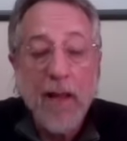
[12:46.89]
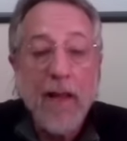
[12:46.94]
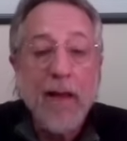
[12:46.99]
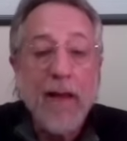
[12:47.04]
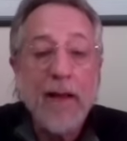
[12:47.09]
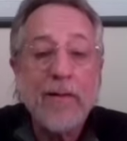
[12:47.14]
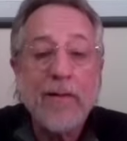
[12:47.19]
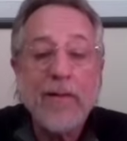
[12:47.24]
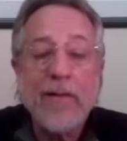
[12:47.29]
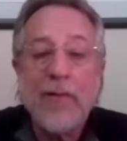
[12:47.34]

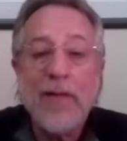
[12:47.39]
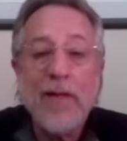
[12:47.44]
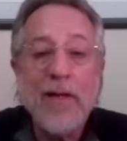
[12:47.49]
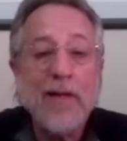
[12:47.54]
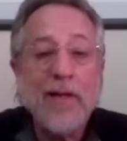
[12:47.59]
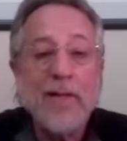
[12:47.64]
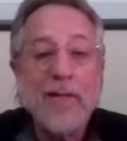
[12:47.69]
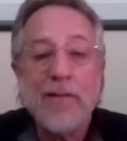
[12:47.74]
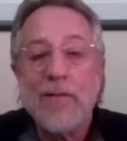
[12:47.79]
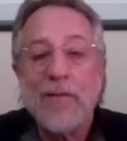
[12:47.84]
And the thing
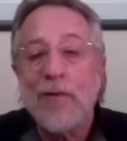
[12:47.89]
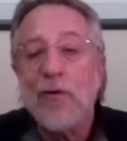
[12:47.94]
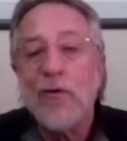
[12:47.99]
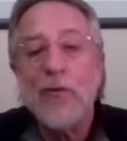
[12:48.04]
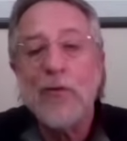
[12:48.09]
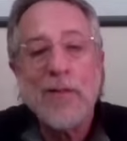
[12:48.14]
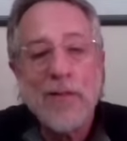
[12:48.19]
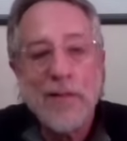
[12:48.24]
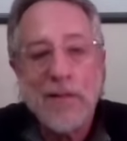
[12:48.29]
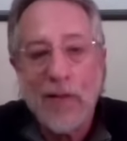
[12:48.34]
is, all
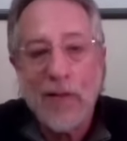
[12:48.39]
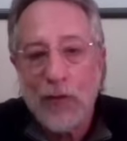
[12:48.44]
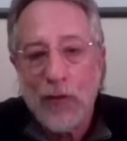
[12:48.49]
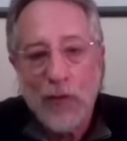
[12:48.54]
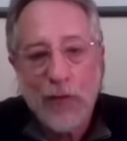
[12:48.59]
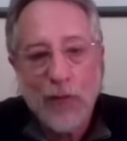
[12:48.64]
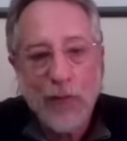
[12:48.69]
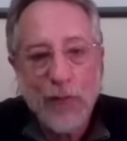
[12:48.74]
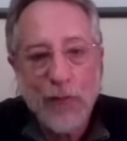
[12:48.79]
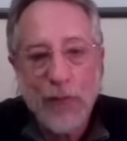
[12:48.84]
this stuff
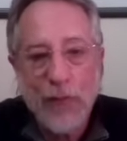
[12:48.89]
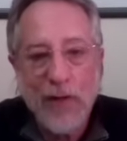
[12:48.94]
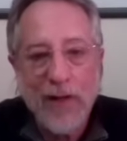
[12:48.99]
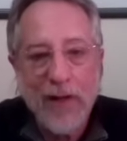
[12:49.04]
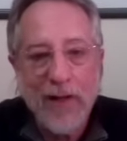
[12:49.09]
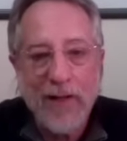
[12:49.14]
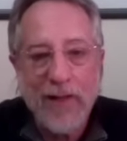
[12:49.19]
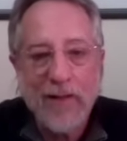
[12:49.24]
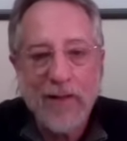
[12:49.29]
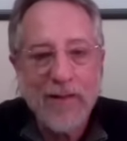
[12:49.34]
is for
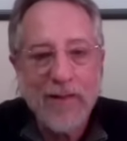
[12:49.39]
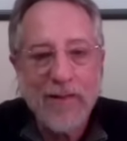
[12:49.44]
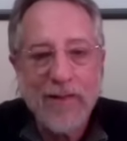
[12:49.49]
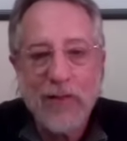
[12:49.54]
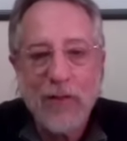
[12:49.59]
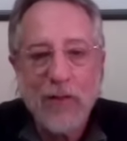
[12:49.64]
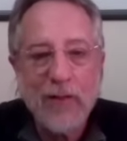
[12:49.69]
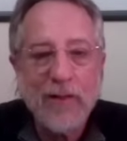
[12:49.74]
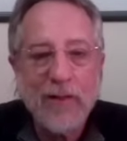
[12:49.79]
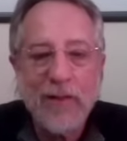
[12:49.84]
free. It's
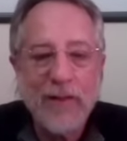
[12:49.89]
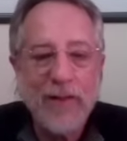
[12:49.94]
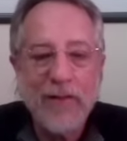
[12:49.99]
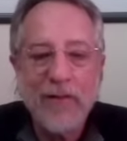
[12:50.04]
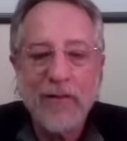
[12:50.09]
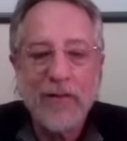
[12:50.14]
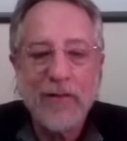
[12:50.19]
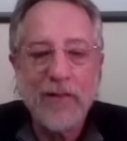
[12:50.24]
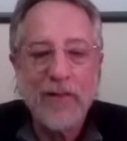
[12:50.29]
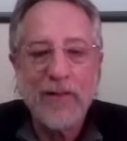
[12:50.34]
all on the
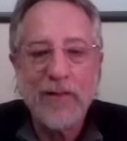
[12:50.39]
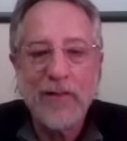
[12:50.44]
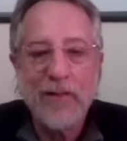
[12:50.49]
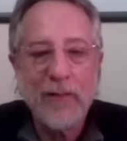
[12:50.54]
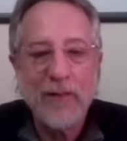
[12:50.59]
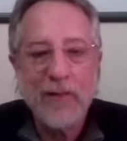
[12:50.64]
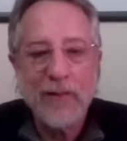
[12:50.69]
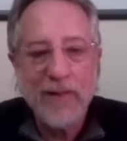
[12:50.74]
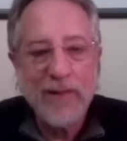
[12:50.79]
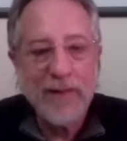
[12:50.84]
internet. You
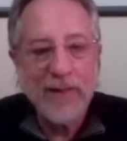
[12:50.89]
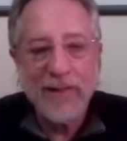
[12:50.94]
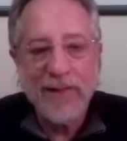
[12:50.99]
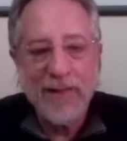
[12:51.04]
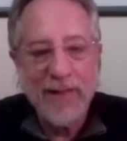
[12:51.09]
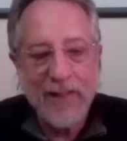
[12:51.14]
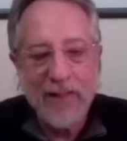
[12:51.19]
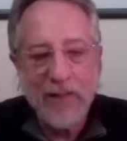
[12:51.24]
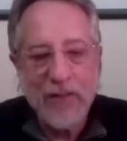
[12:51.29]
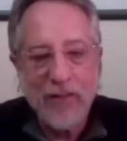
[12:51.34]
don't need a
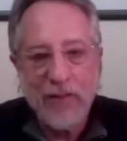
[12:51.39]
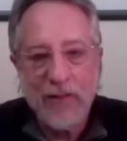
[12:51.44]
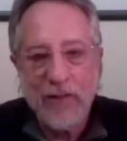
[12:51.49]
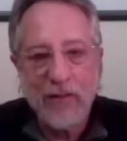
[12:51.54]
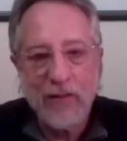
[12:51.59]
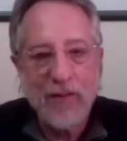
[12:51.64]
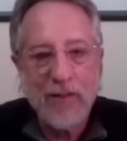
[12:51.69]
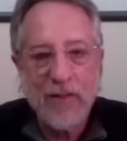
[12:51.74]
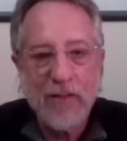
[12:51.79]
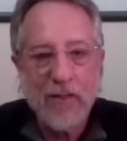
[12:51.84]
teacher. You
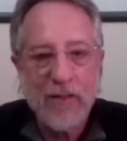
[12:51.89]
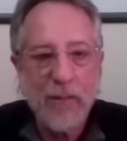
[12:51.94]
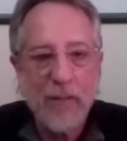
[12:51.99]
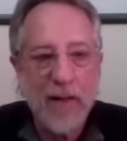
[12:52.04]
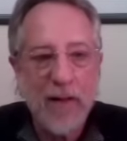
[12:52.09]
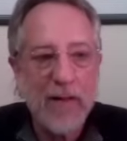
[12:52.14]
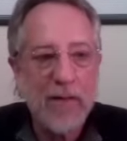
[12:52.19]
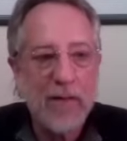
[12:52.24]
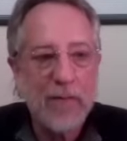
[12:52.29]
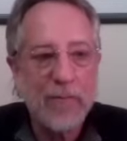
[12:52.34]
don't need to
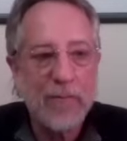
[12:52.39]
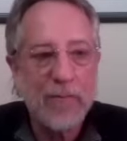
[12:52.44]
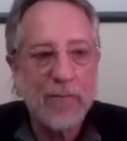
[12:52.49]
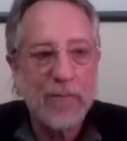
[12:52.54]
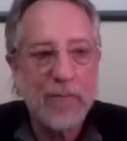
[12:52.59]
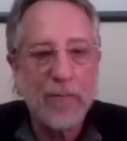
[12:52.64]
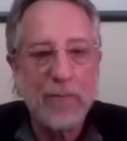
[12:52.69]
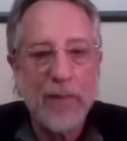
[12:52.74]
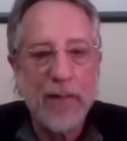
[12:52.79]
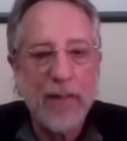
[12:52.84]
spend
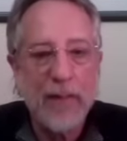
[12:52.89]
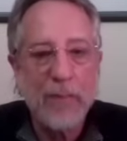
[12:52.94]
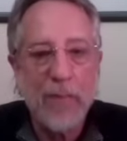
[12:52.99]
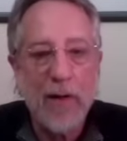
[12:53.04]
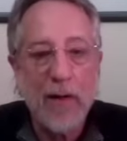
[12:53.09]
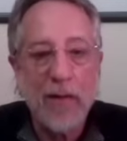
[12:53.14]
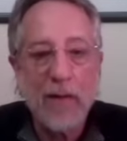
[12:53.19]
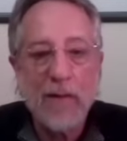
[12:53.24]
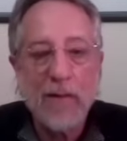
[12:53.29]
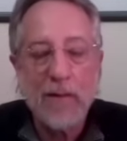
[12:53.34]
big
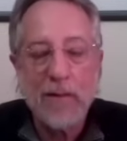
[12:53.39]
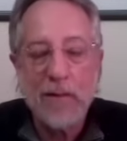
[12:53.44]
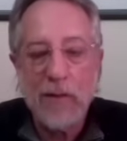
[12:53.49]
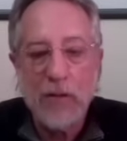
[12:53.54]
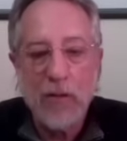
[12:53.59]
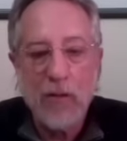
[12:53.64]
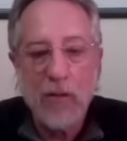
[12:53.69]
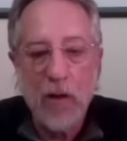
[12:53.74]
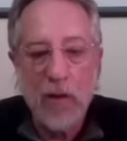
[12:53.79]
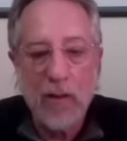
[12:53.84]
bucks unless
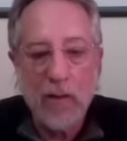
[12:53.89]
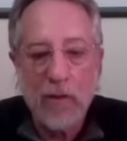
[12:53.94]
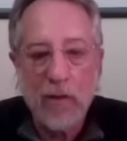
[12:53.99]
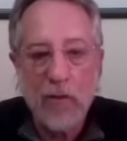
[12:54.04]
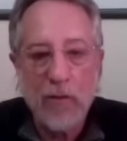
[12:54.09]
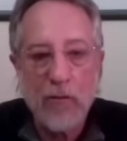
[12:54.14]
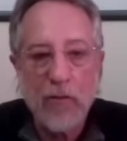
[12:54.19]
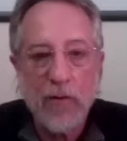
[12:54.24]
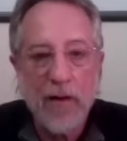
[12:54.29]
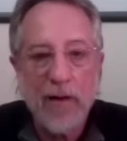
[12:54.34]
you want to go
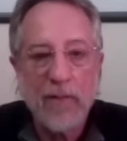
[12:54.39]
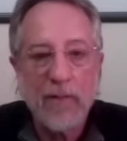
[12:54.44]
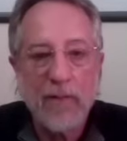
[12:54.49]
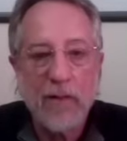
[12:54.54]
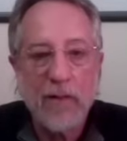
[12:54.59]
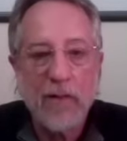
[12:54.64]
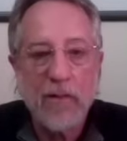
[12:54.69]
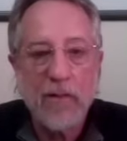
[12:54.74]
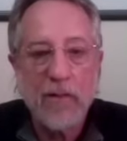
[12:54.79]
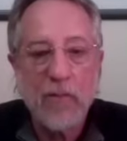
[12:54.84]

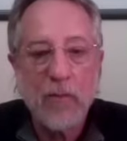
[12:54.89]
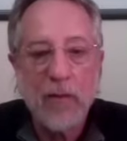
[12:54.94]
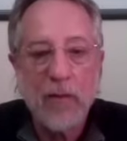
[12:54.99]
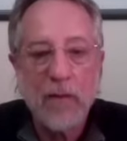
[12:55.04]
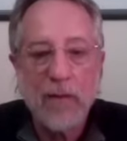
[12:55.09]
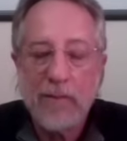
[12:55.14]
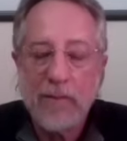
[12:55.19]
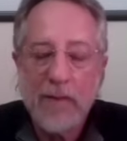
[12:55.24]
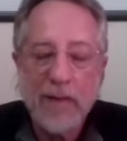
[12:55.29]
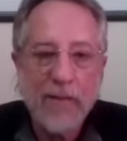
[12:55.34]
traveling somewhere.
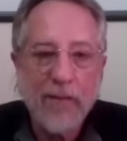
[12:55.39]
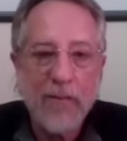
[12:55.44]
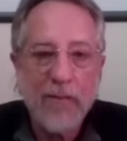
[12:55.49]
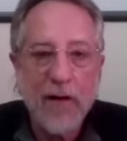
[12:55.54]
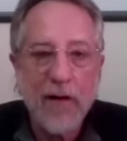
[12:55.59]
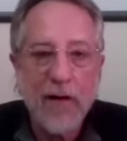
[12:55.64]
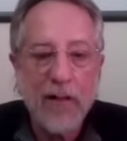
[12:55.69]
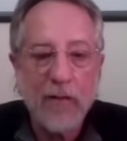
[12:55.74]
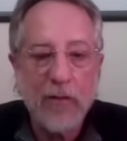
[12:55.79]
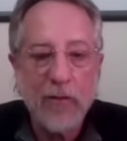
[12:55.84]
And that's
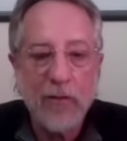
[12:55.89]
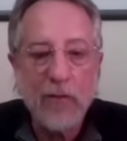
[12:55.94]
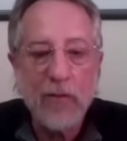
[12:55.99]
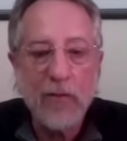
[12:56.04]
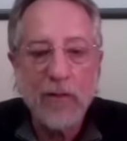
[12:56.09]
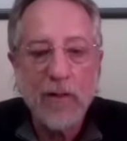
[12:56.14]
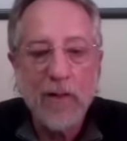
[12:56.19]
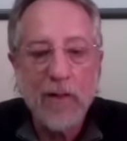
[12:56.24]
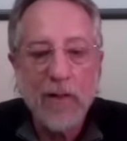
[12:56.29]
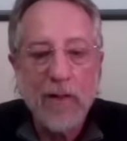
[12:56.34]
fine too.